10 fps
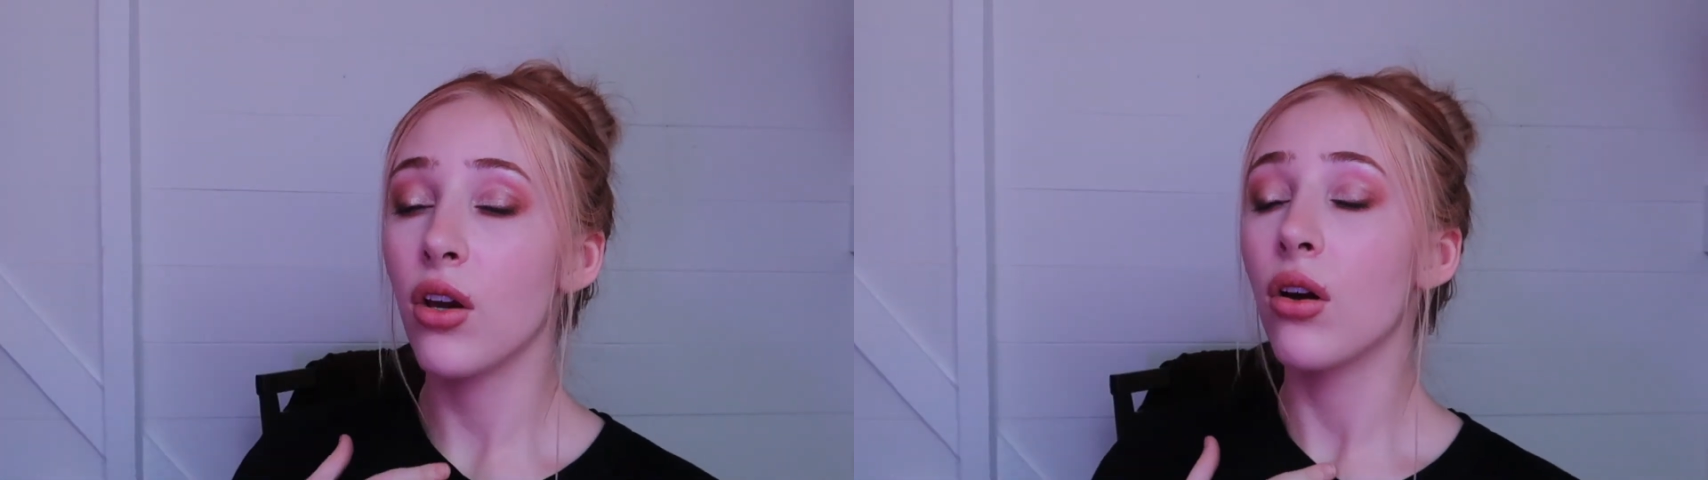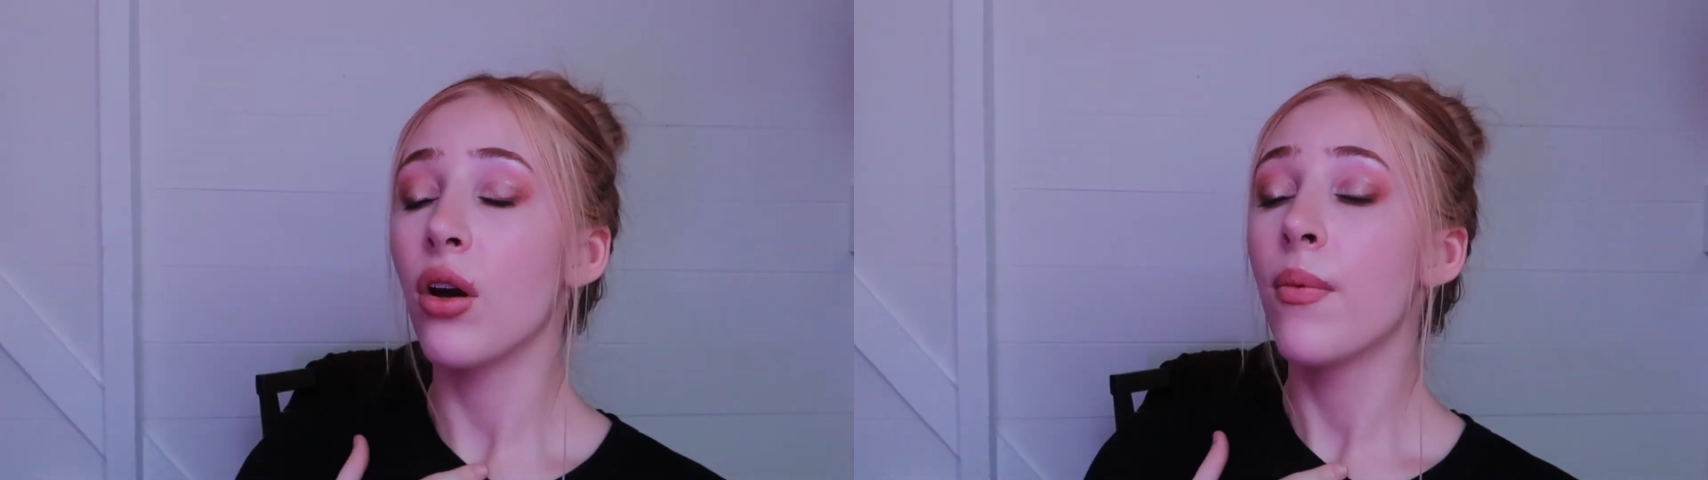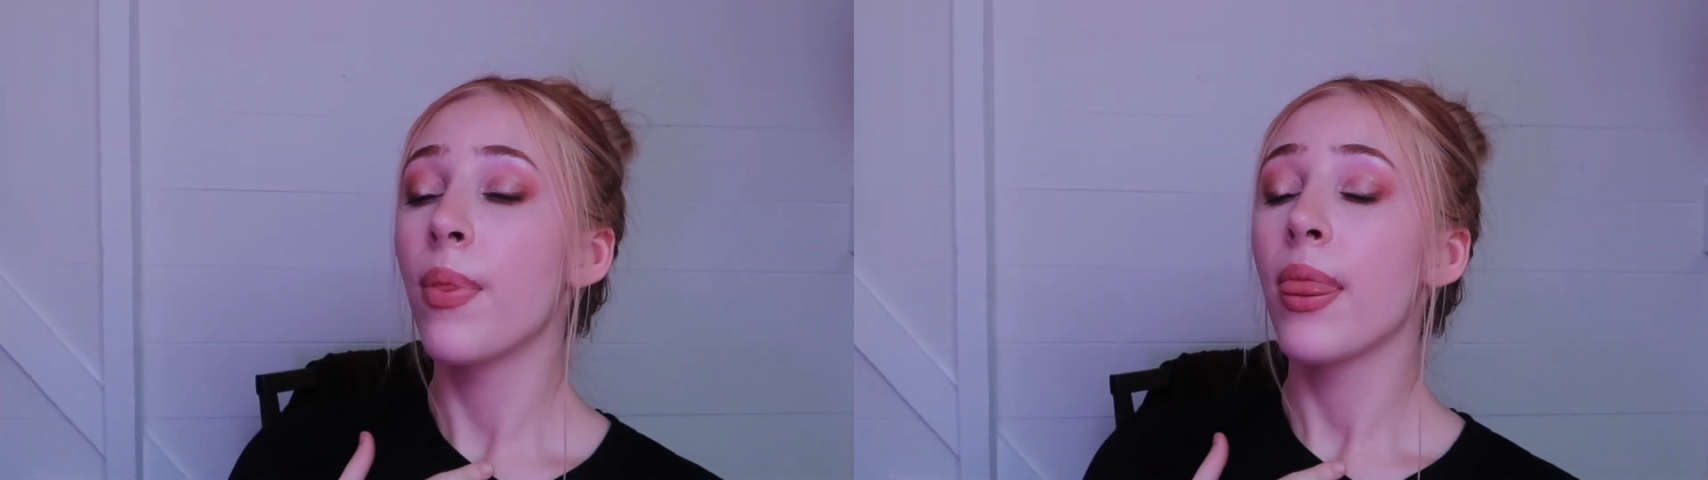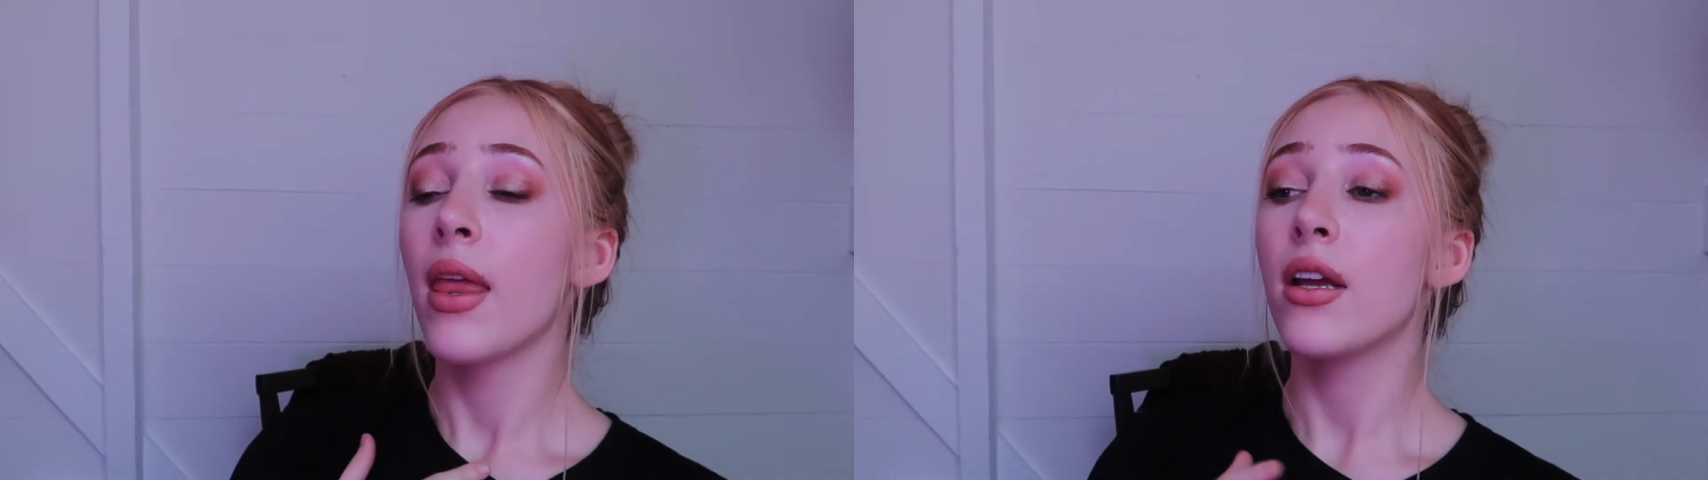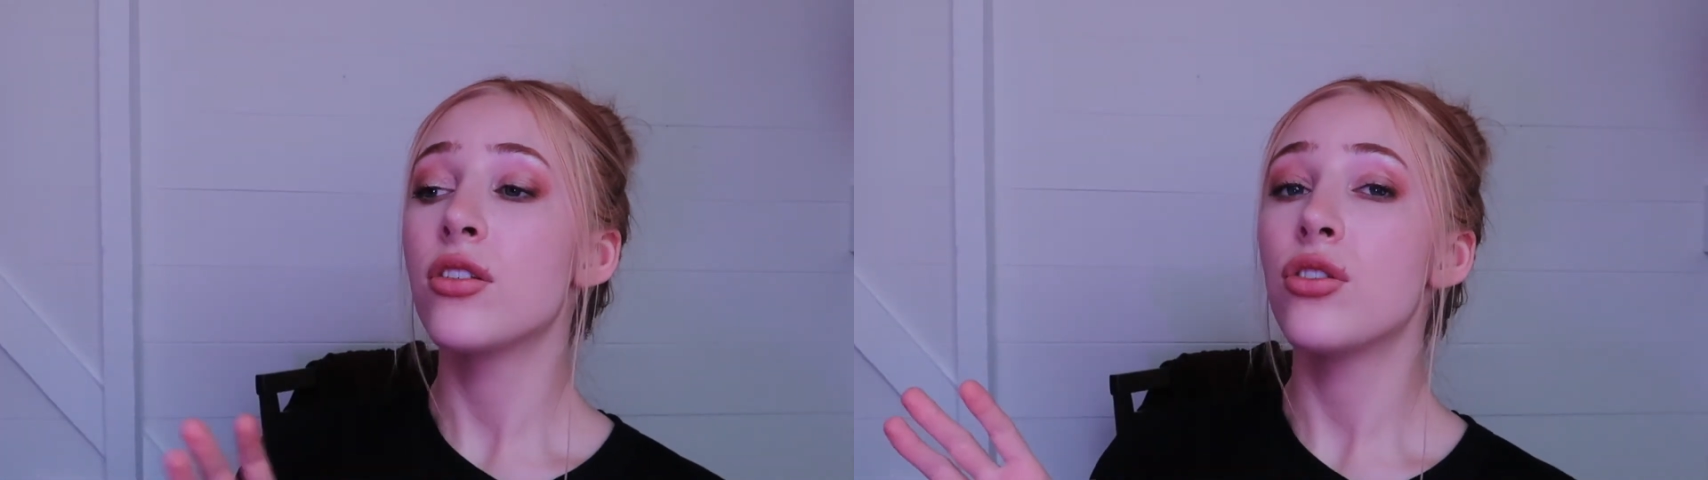go,
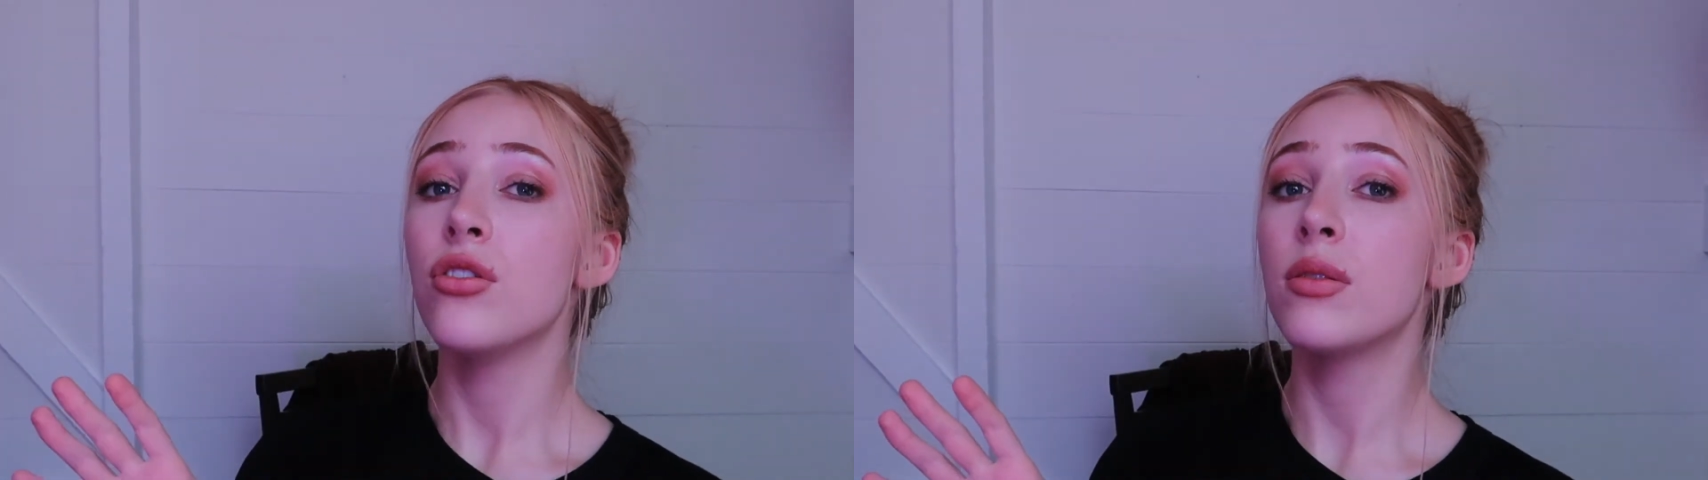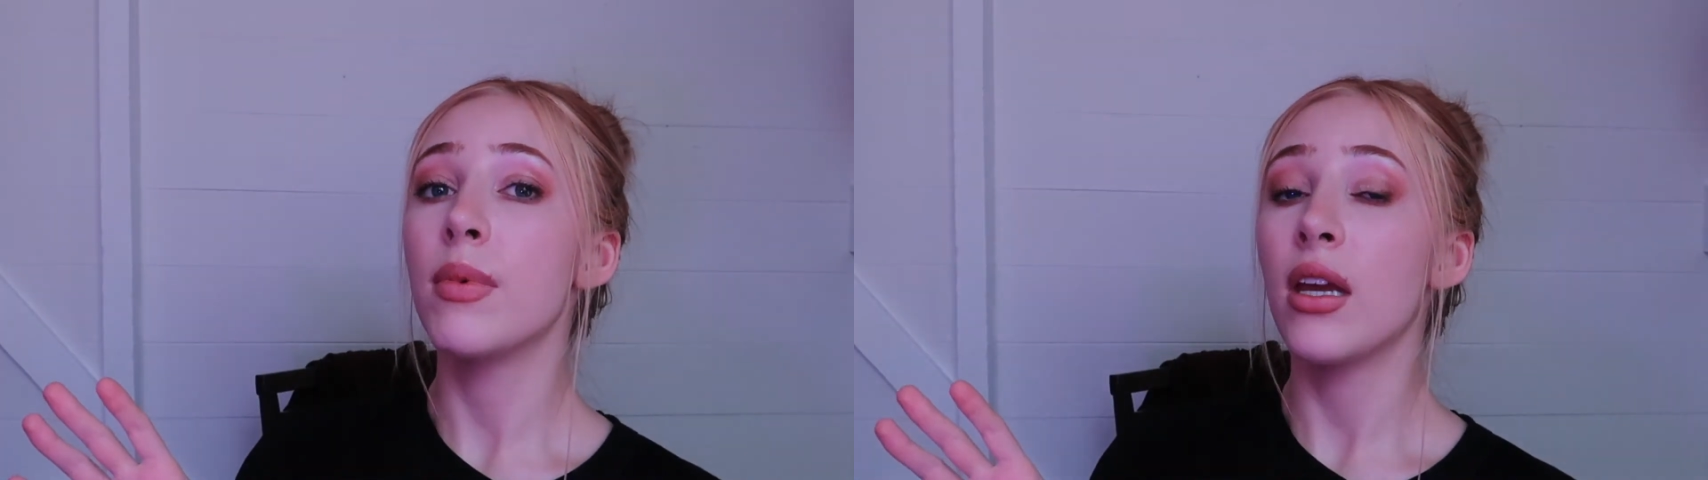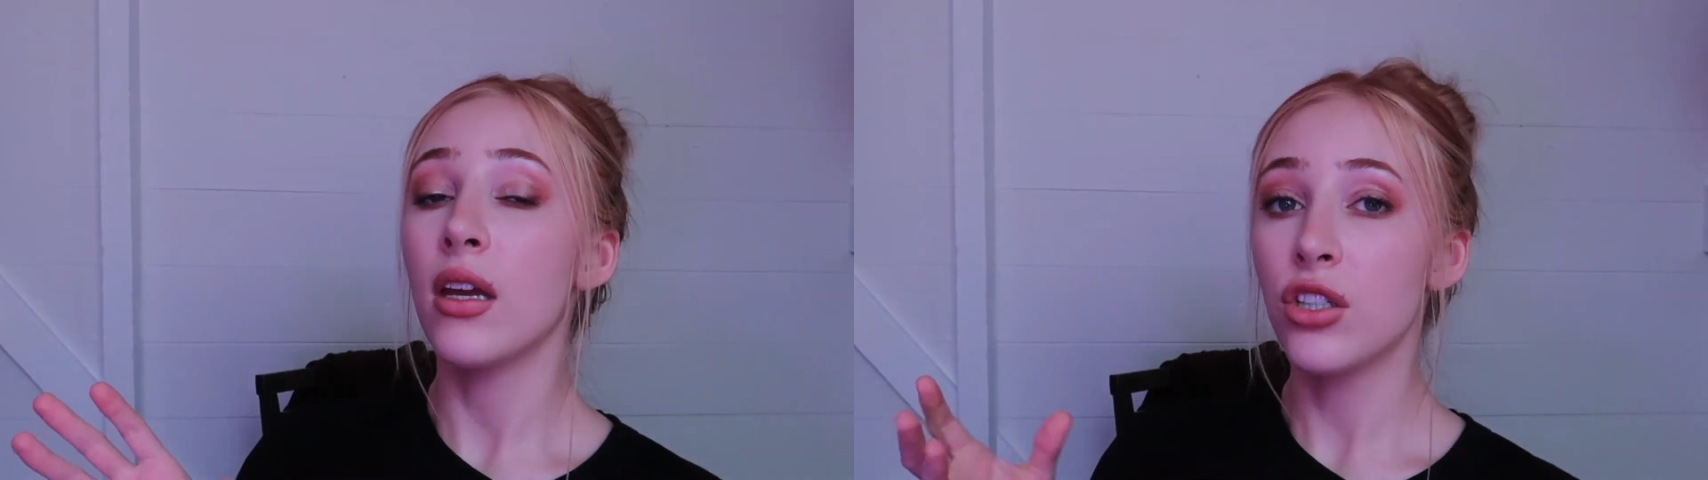excuse me.